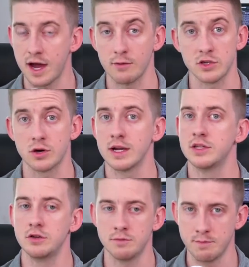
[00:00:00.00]
I will try
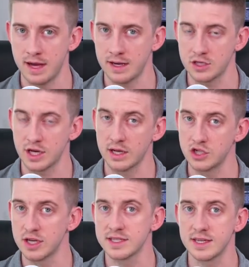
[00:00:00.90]
to manage and
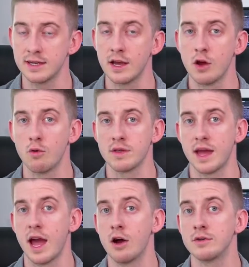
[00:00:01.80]
adjust it
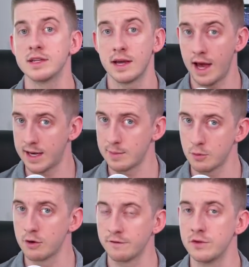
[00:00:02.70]
without adding
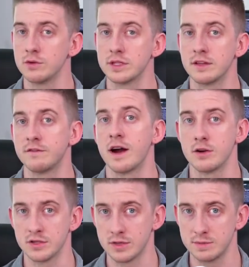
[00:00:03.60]
more fuel to the fire,
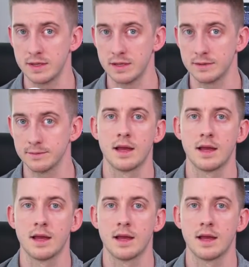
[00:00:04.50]
so to speak.